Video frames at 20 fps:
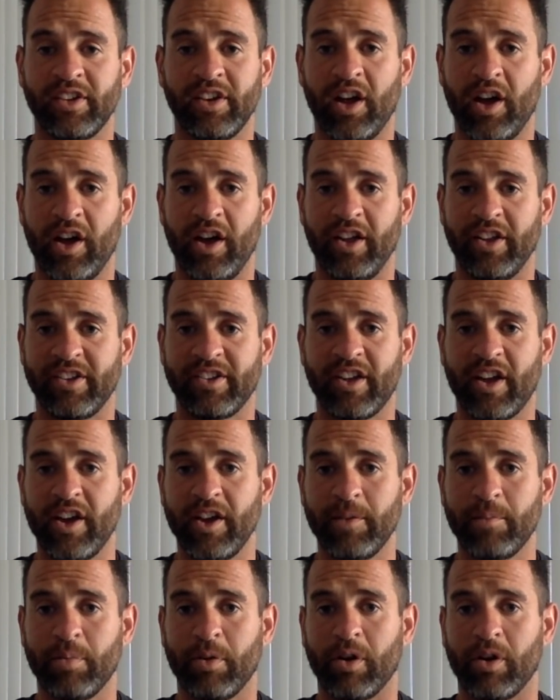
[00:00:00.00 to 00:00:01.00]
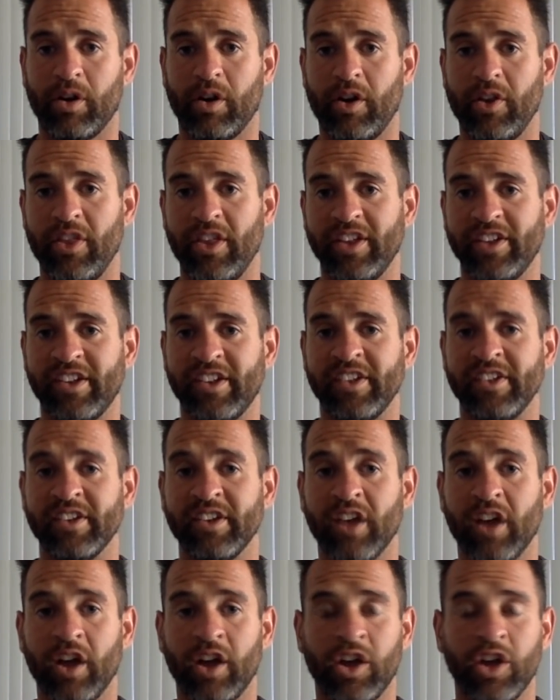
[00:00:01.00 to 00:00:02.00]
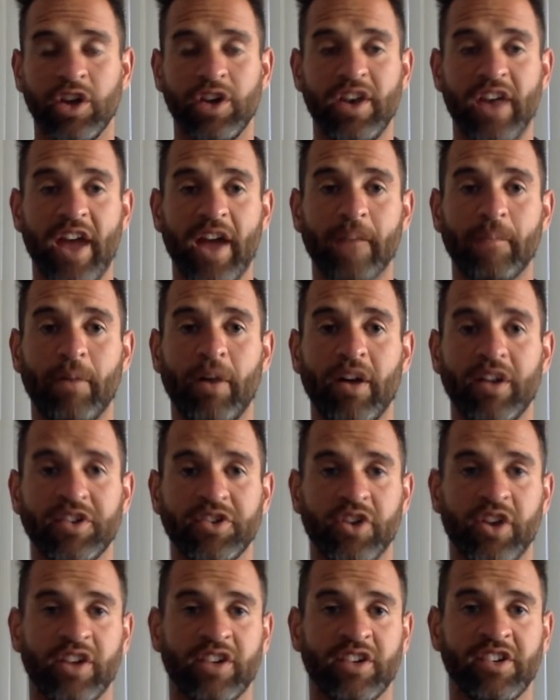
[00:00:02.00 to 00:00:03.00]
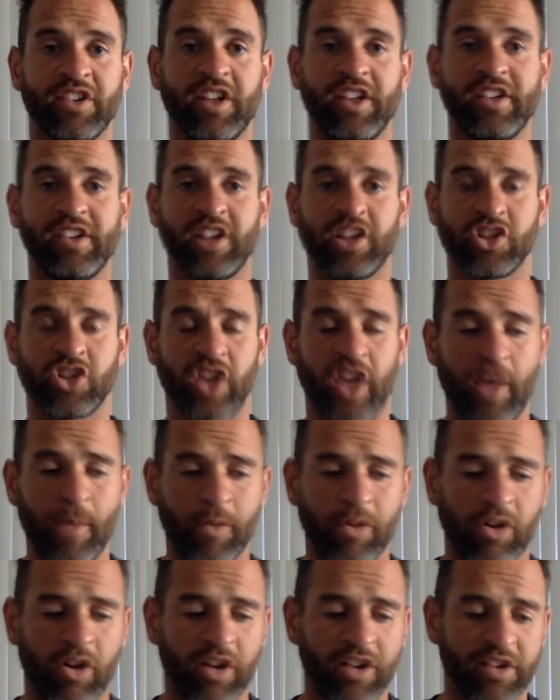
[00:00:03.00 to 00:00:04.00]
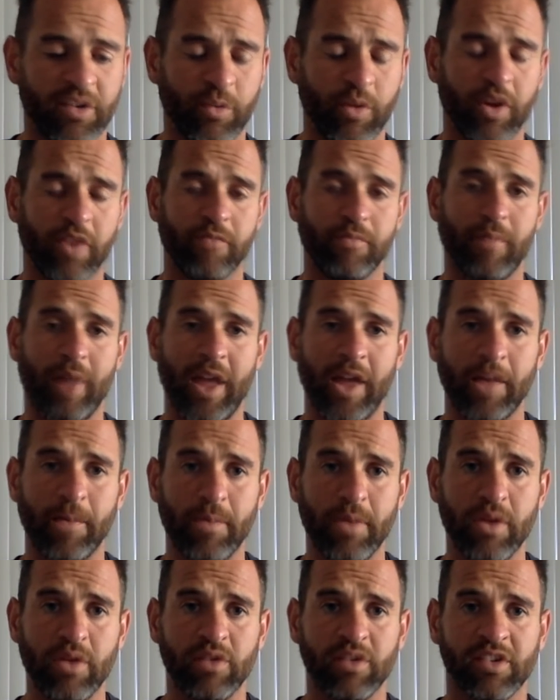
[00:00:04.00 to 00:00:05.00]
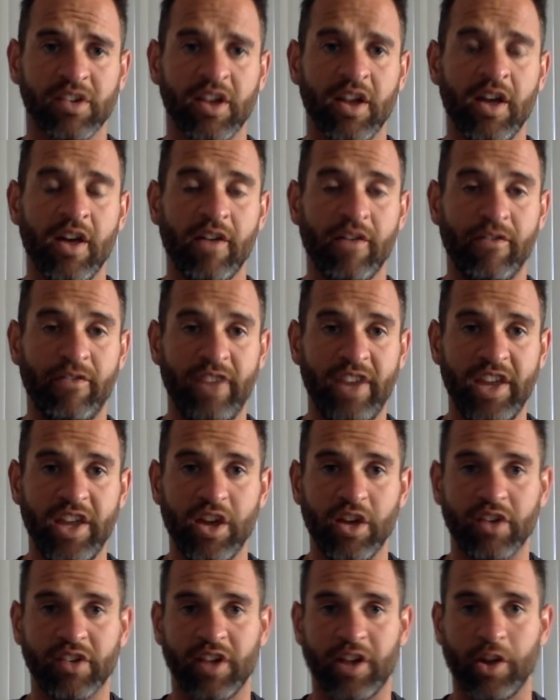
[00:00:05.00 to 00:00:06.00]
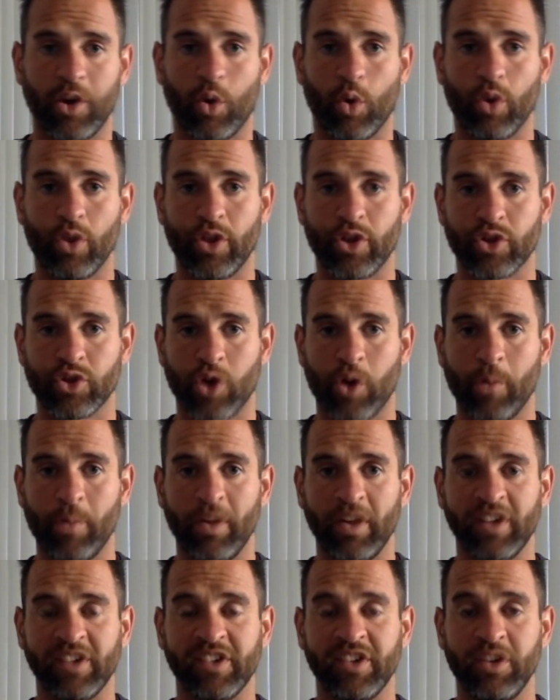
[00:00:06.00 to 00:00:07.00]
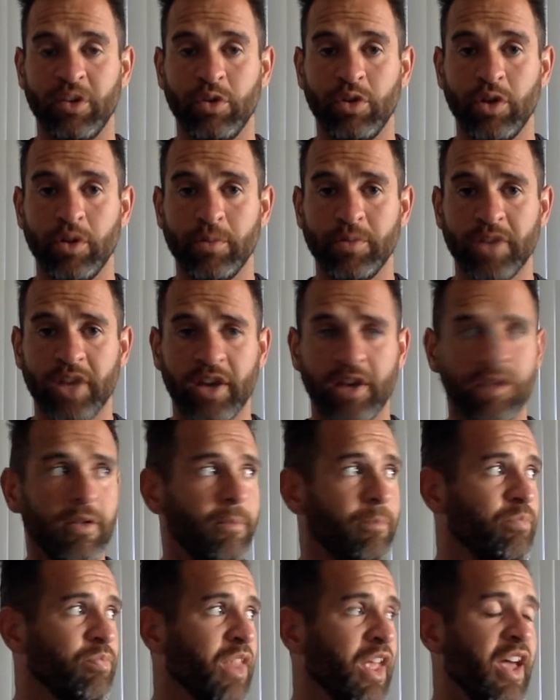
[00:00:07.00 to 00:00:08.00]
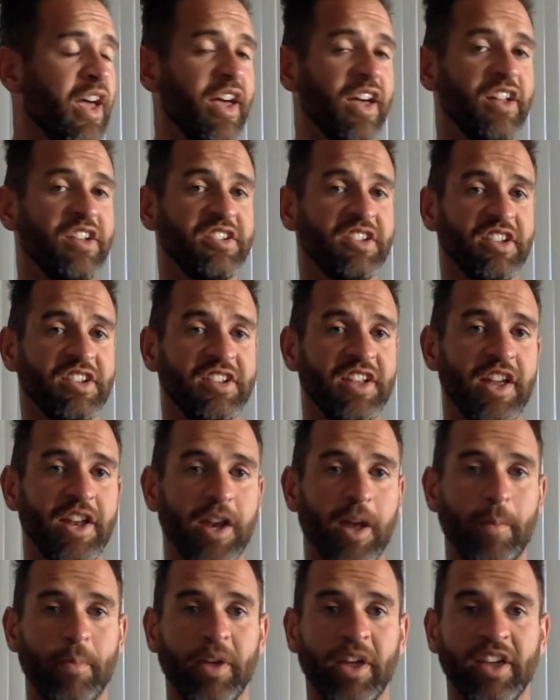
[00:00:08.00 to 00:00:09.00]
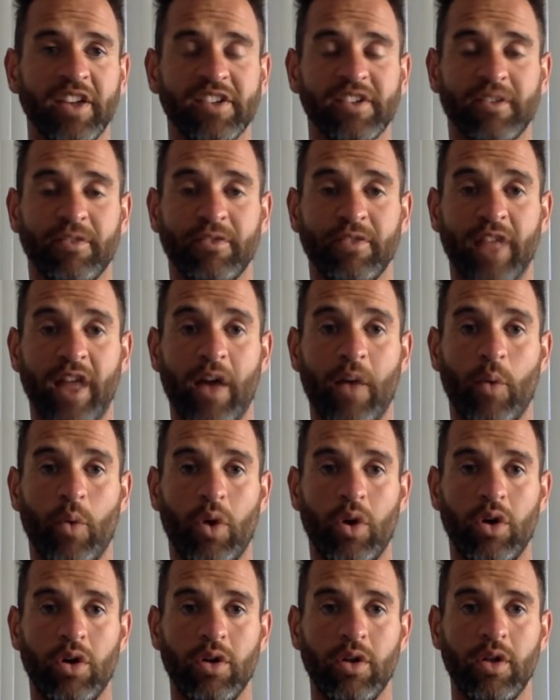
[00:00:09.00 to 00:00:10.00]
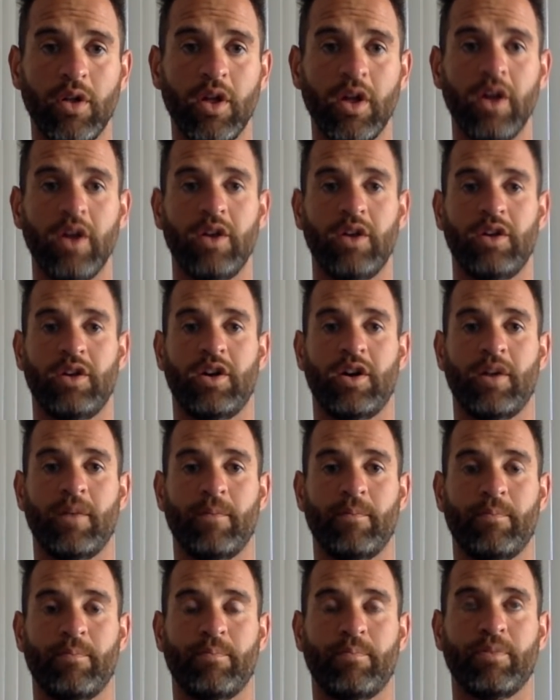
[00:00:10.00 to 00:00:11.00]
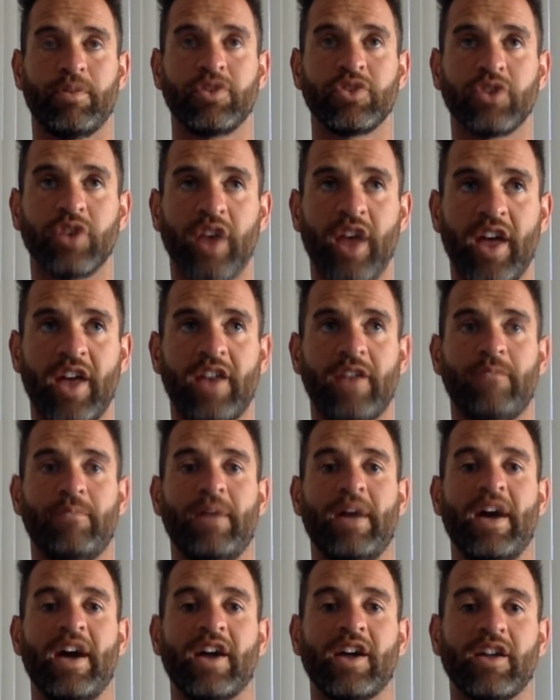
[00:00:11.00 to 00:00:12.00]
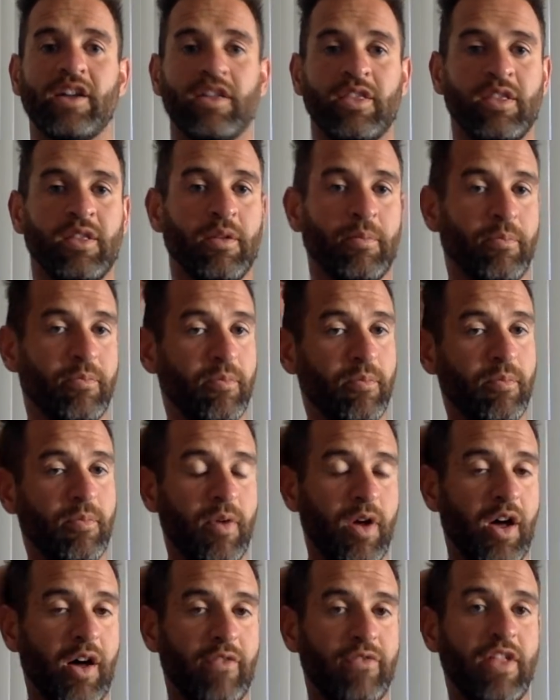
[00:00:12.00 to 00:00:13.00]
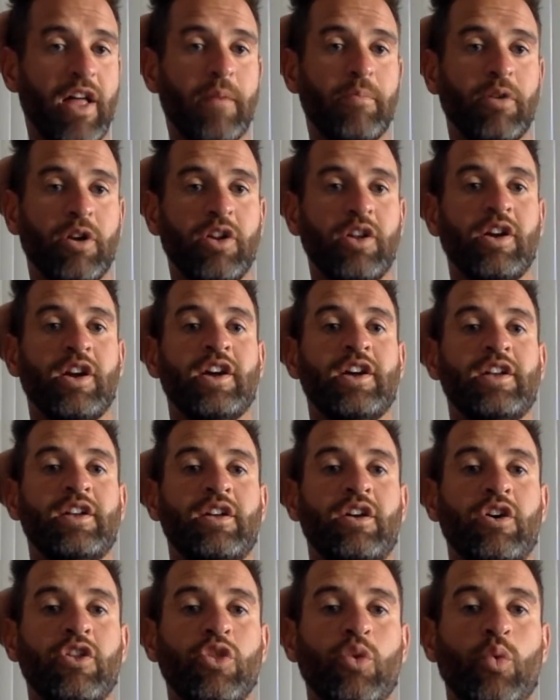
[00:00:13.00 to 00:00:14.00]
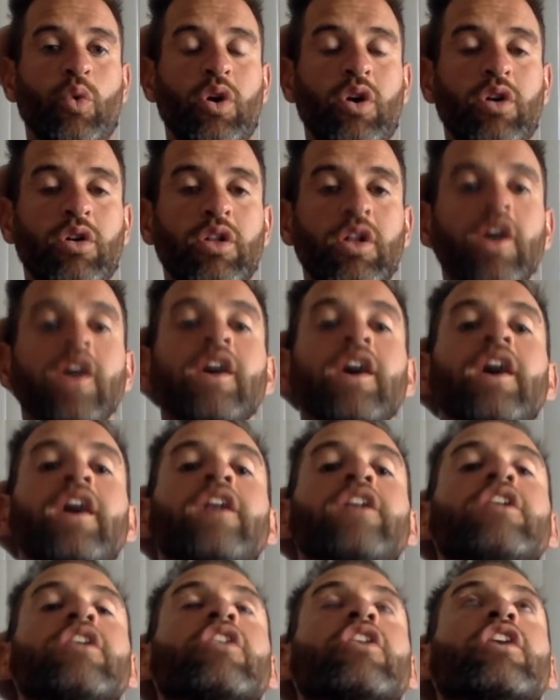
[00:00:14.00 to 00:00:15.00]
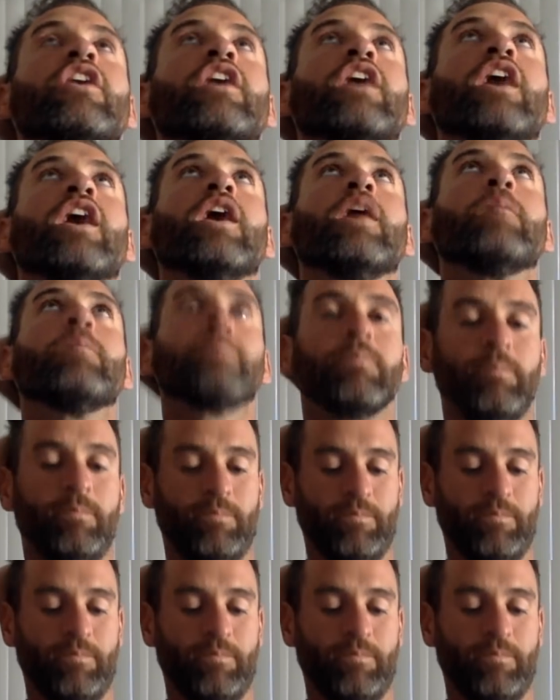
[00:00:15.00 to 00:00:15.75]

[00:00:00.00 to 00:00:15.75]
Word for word: uh, side part on this is a good neck posture exercise I actually came across in one of Mike Mew's videos on Orthotropics YouTube channel is to stand up against a flat wall. Um, put your head back, the uh, flat part of your head on the wall, and you look up